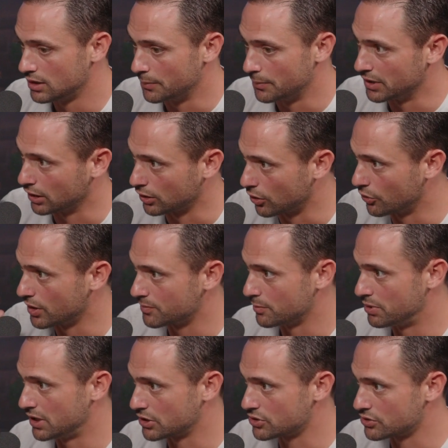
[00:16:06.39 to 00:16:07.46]
I'm going to load up
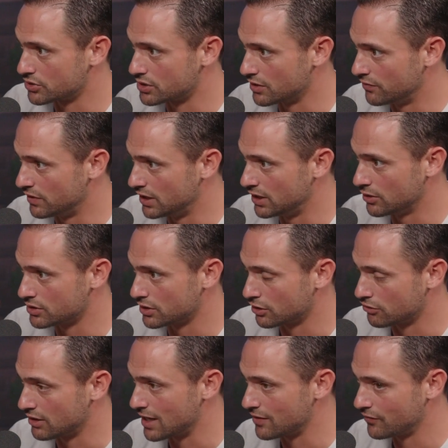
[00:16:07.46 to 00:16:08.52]
the pictures and the videos and
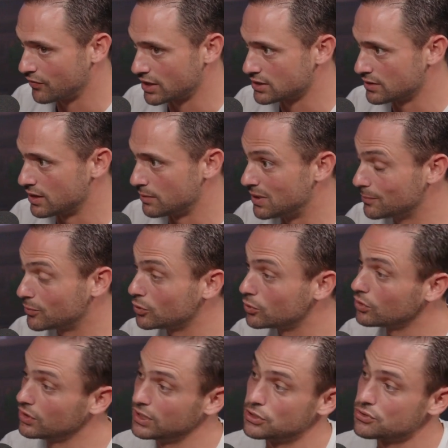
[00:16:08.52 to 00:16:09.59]
the graphics, and then people
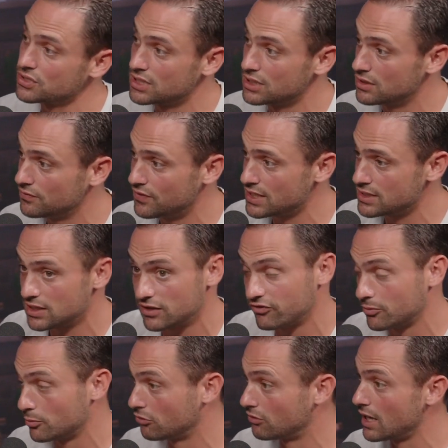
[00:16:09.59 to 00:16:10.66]
who are interested in investing
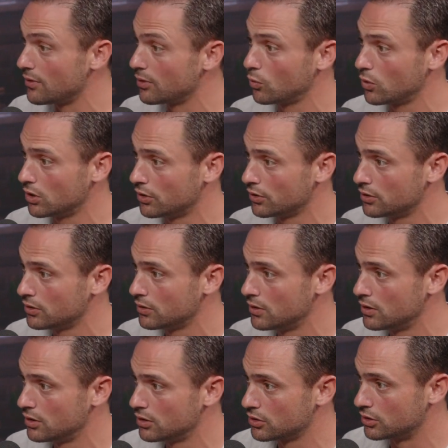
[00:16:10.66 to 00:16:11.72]
from around the world
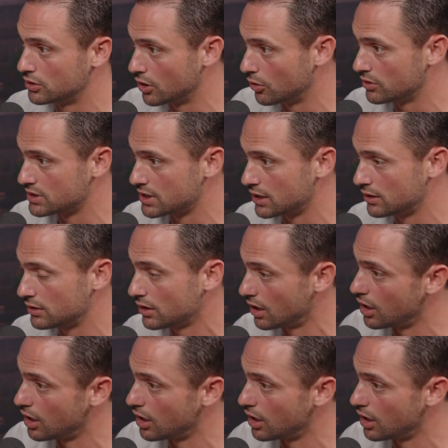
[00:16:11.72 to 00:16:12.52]
could go and say,